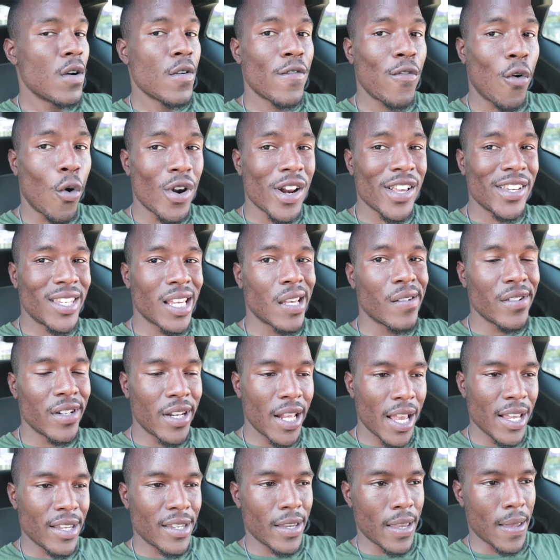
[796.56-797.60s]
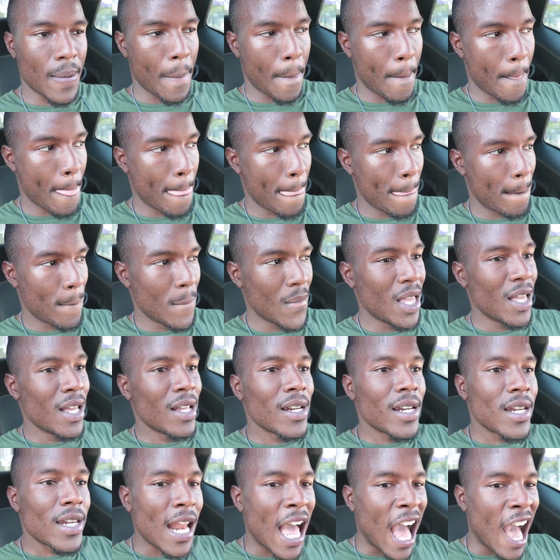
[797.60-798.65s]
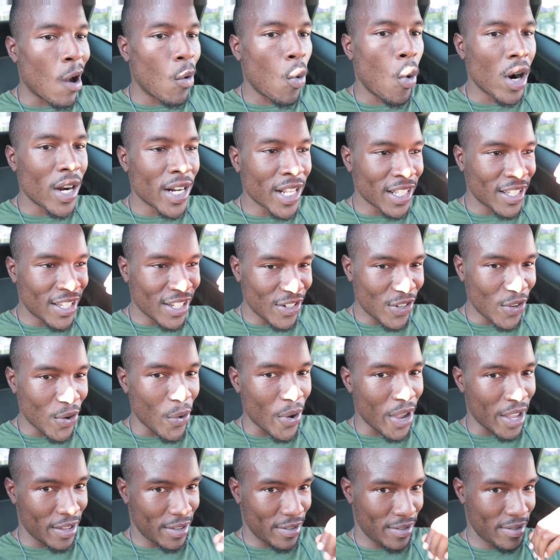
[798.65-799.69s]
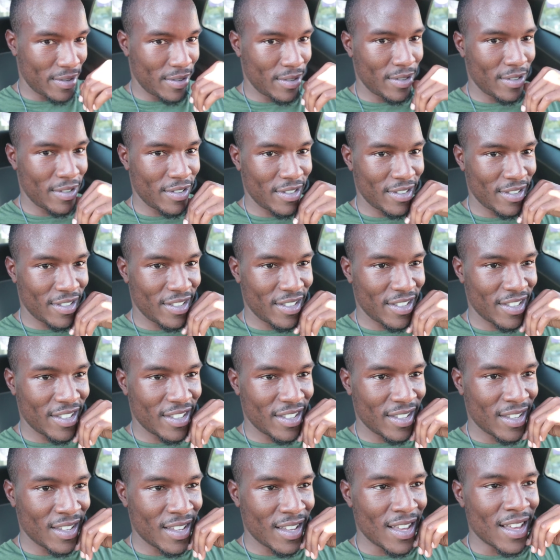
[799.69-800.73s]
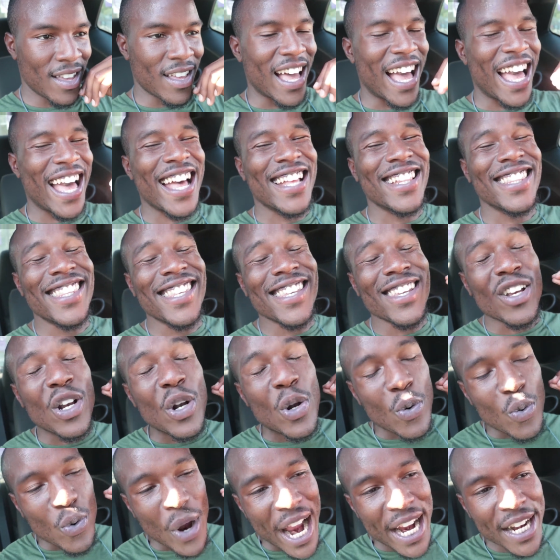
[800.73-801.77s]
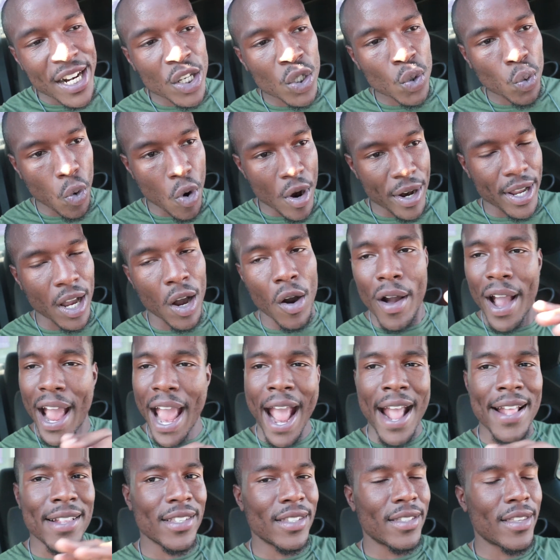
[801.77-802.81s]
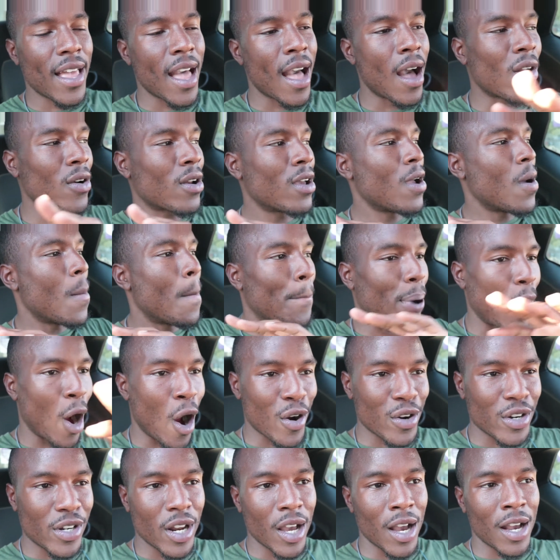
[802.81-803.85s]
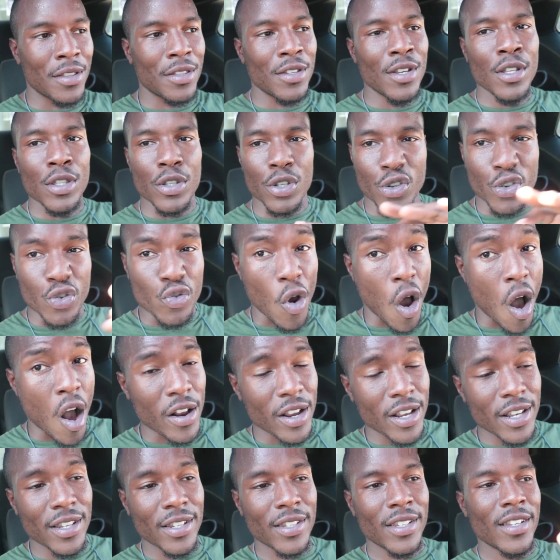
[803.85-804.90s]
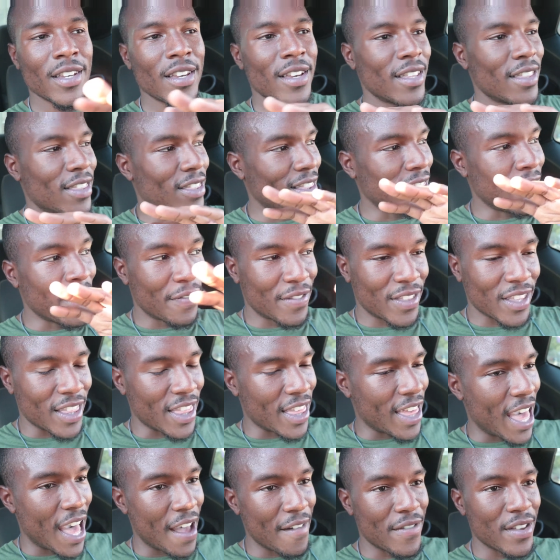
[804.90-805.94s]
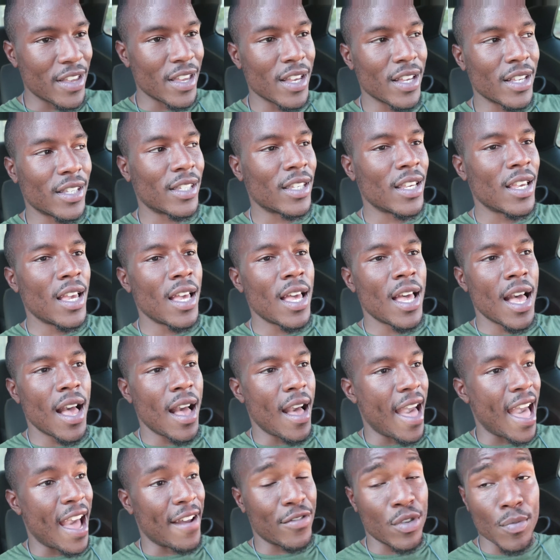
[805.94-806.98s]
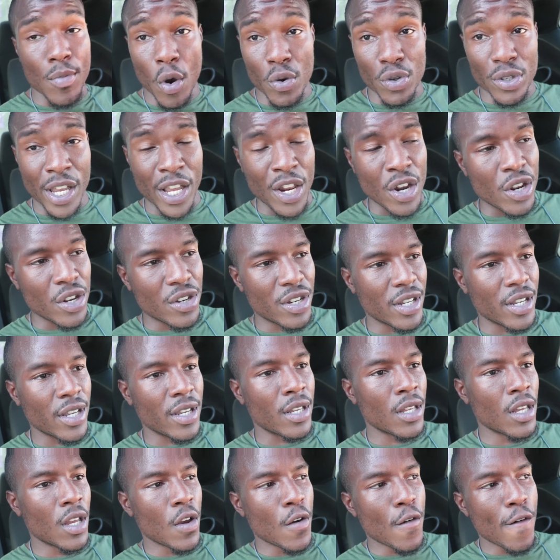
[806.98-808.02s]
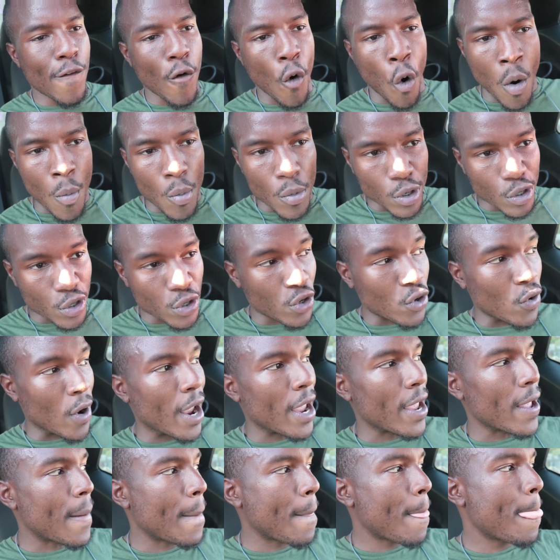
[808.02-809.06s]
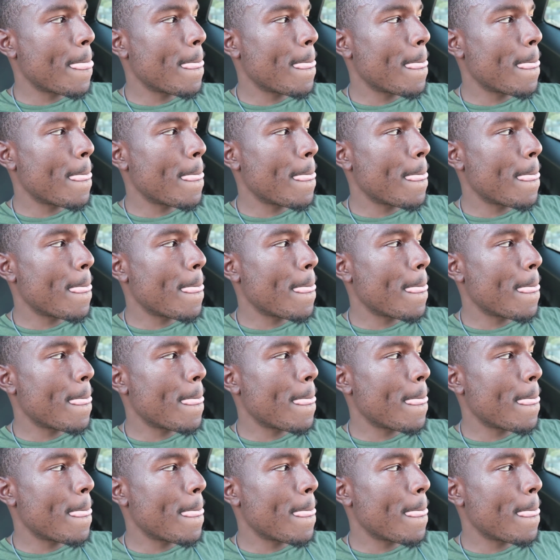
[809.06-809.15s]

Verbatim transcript: 47 days in, not wanting to do it. I had the greatest workout, hands down, bar none, the strongest, lifted the heaviest, have the most energy, form was great,